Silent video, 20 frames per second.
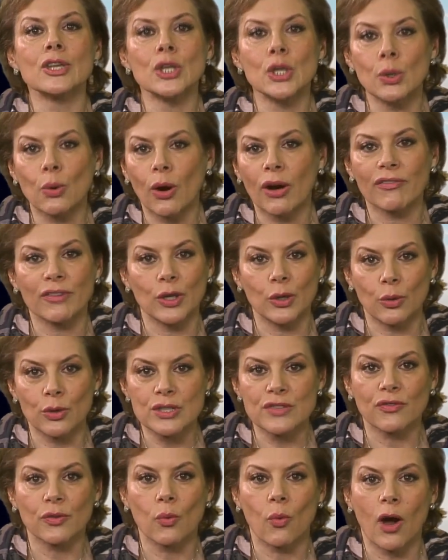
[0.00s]
and you, our
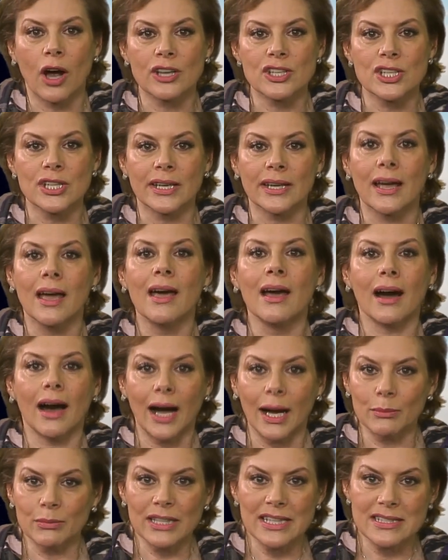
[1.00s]
viewers, for watching.
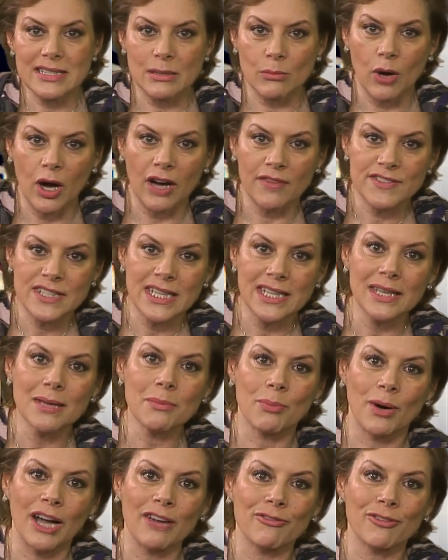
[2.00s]
I'm Liz
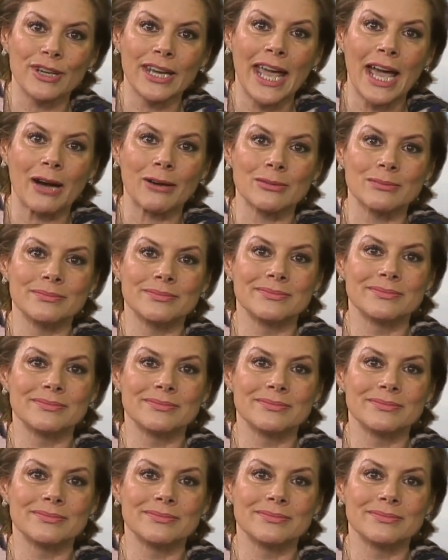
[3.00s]
Namofsky. Bye for now.